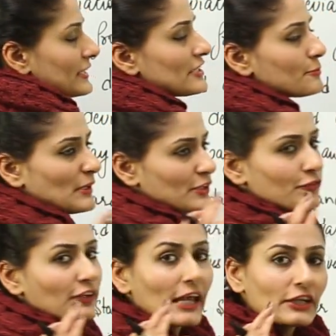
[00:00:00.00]
these
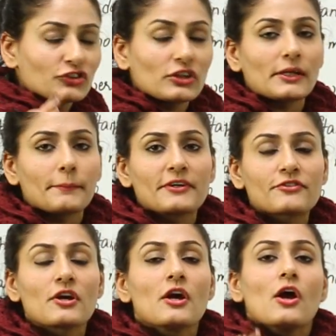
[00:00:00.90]
specification
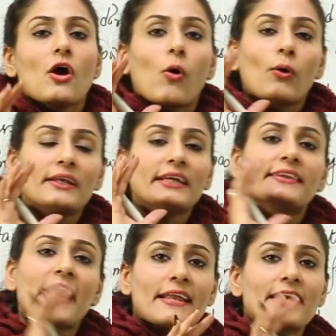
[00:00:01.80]
limits, only
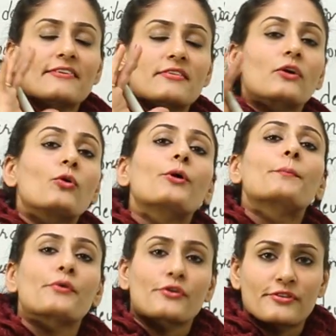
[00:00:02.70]
then it's a
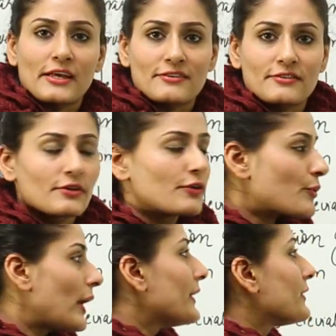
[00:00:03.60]
good process,
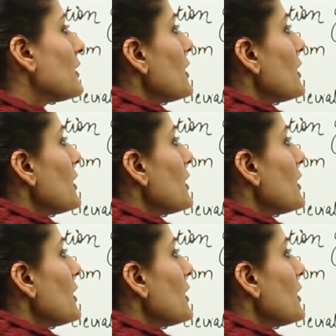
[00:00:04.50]
right?